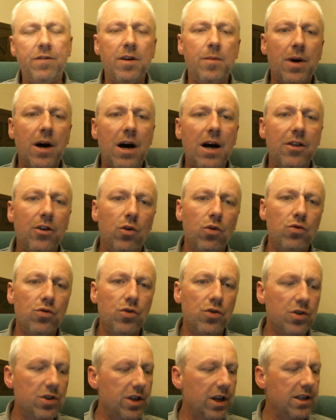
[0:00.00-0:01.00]
you buy the
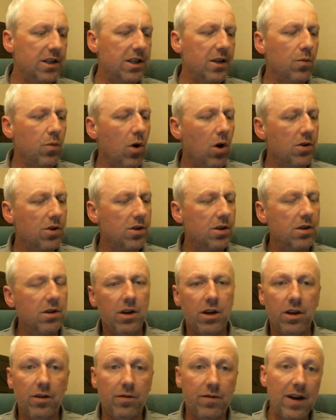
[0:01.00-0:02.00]
160 watt,
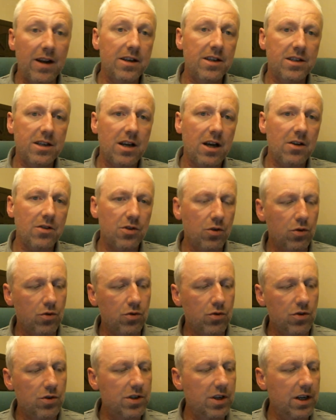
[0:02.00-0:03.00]
and a vendor sells the
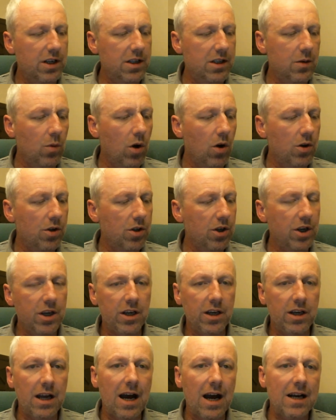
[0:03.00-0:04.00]
160 watt, you
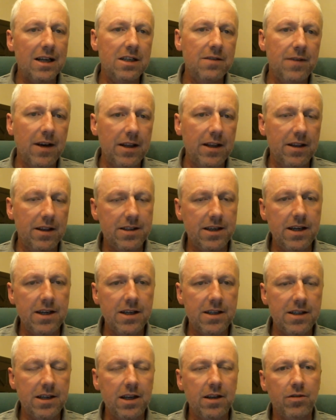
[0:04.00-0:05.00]
can activate the
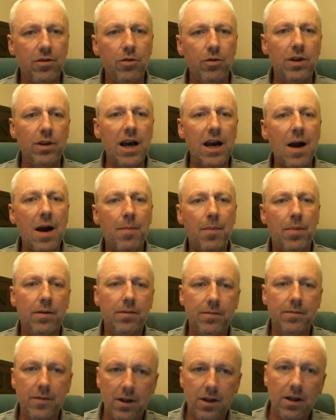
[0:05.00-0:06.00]
TC through the app.
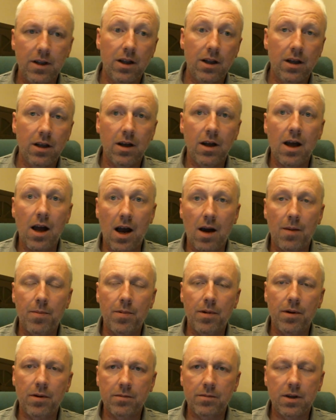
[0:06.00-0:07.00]

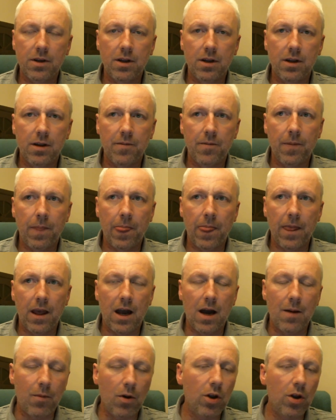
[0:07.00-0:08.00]

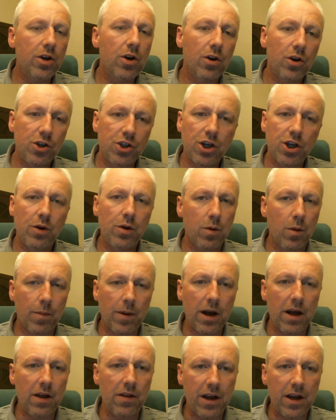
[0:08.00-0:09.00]
I'm only going to show you a
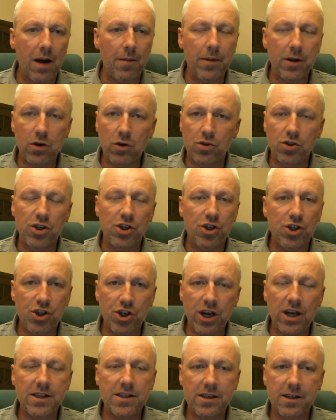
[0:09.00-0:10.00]
bit of the app because it's
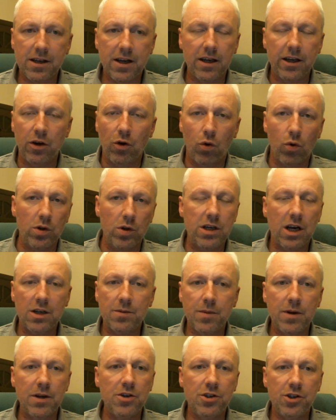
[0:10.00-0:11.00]
shit, and it always has
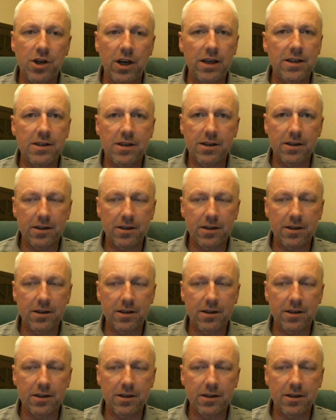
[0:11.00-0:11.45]
been shit.